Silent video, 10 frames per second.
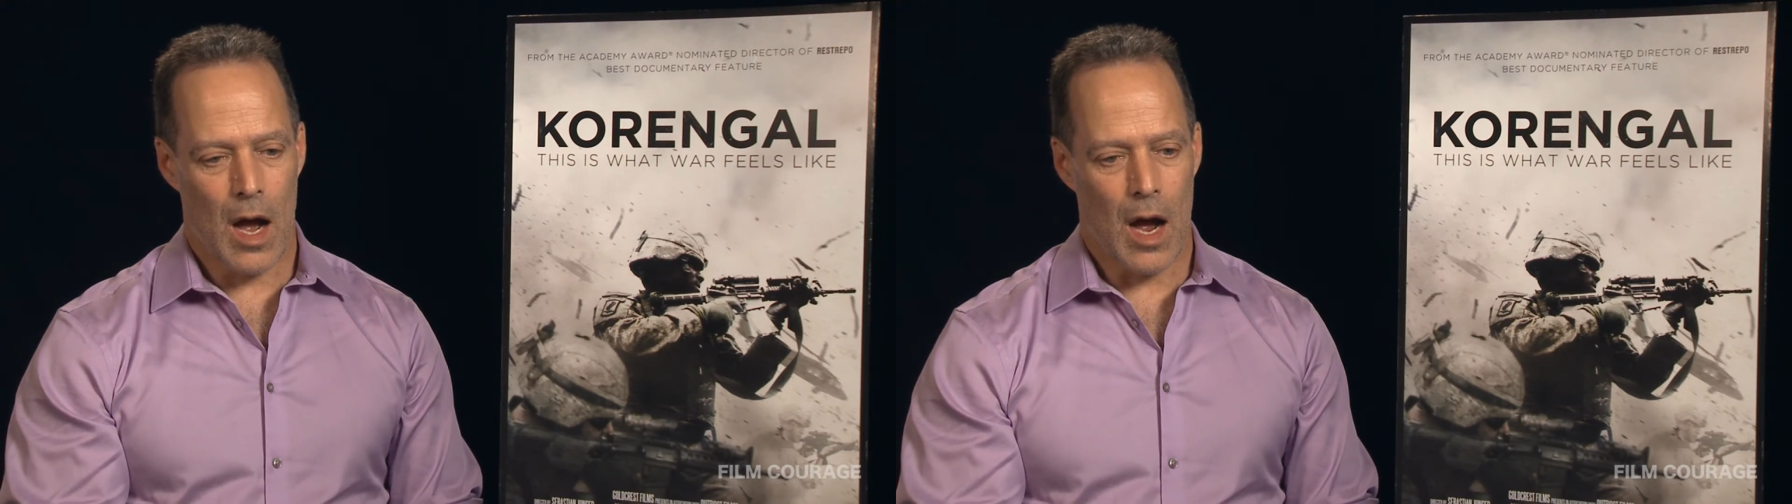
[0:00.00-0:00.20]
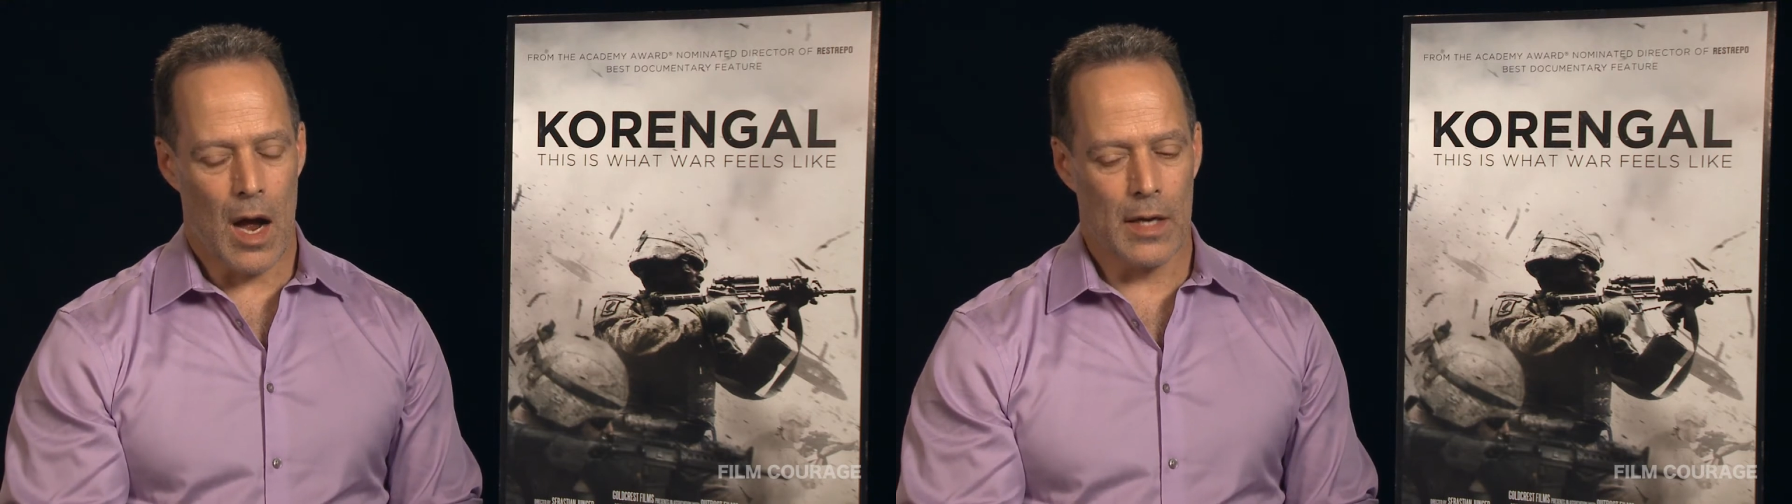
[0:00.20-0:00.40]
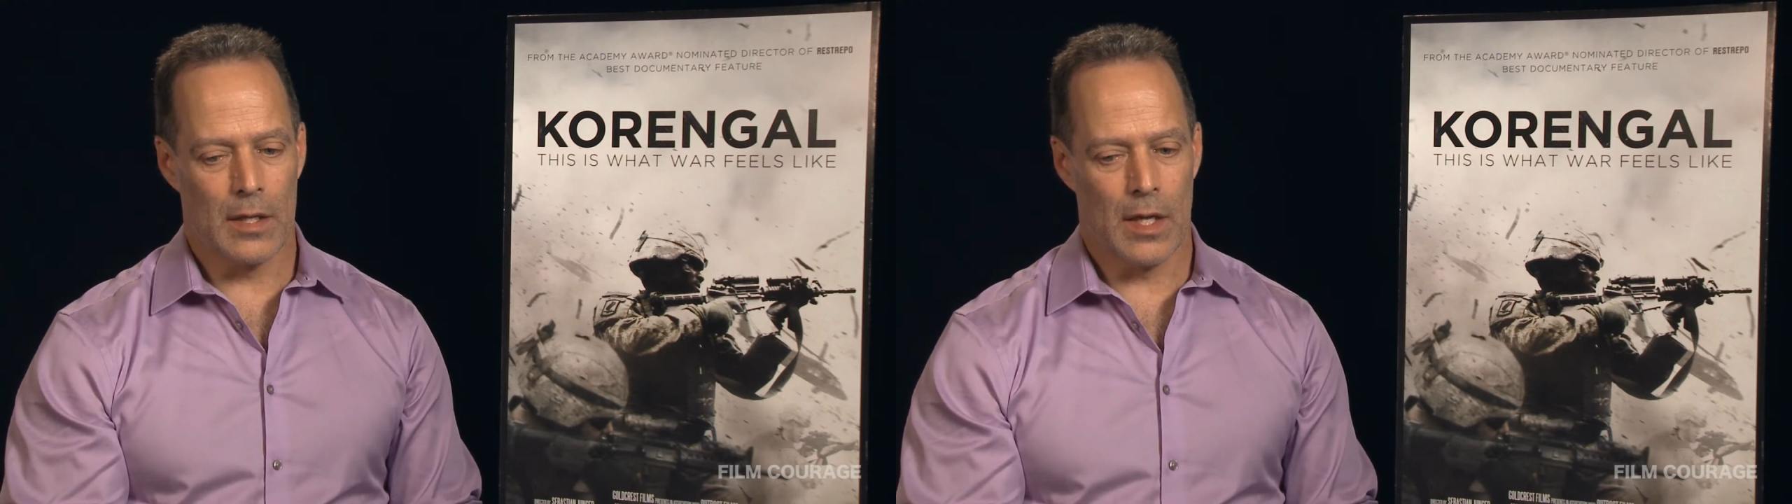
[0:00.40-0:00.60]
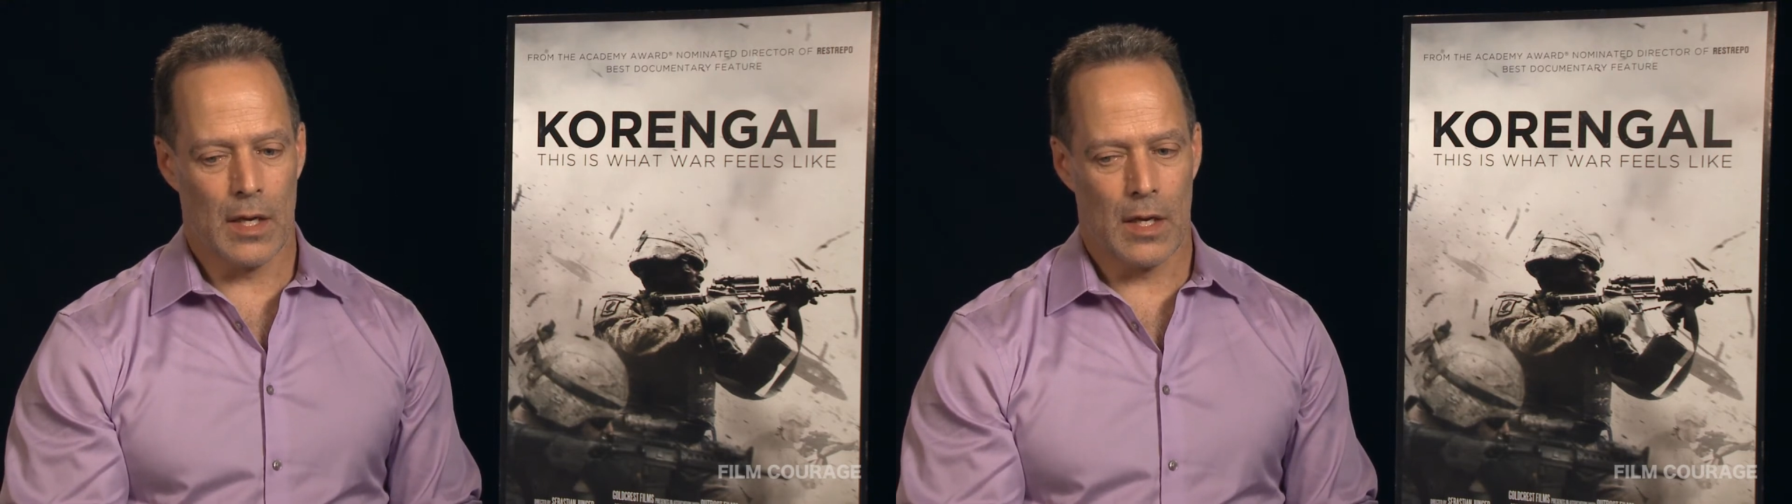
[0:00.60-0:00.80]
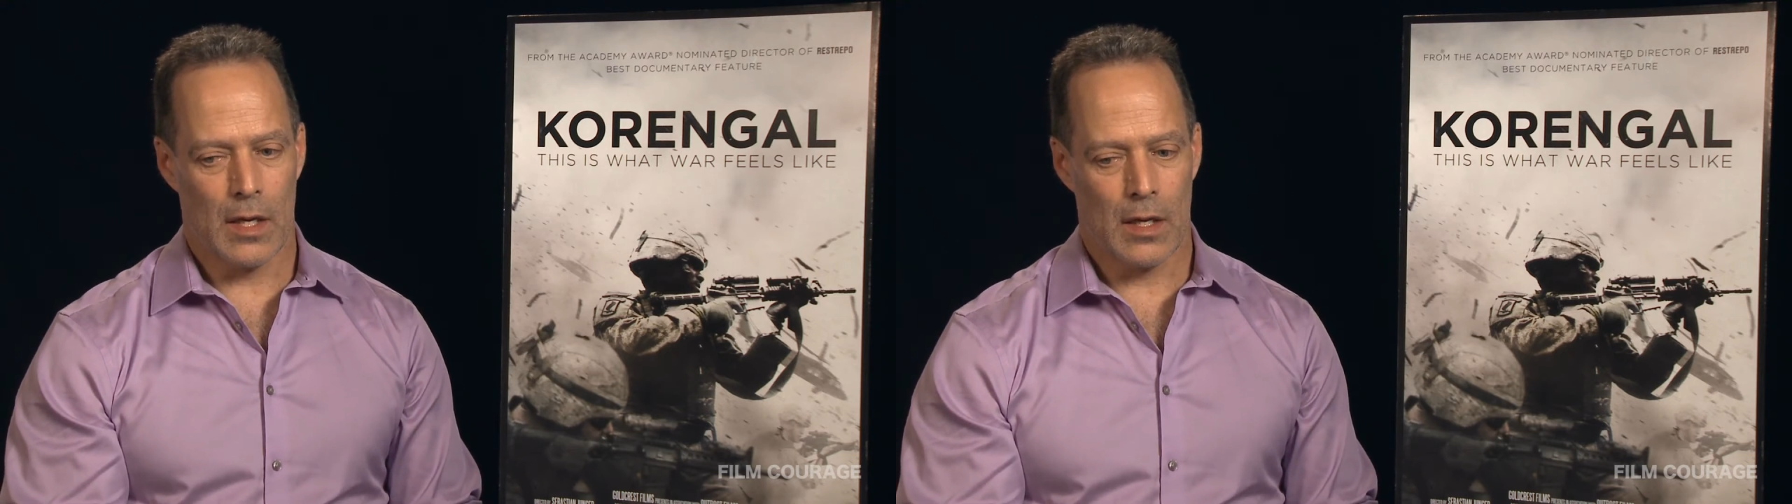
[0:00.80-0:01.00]
I
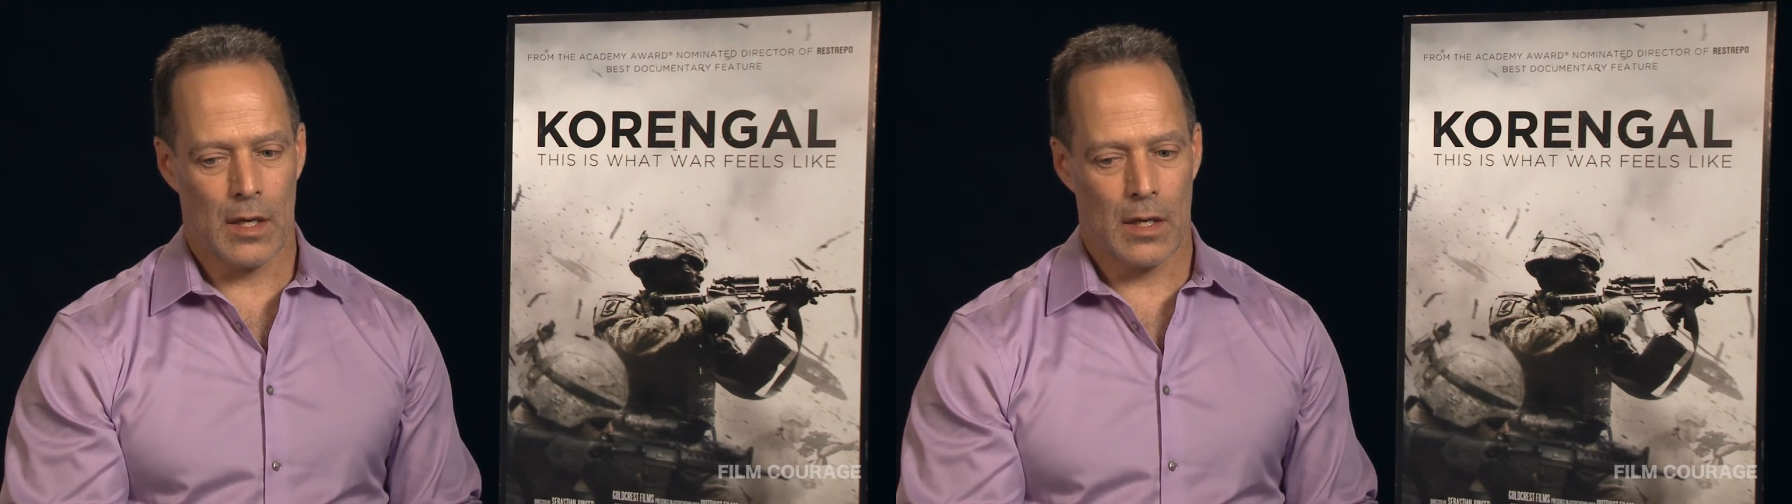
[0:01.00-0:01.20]
think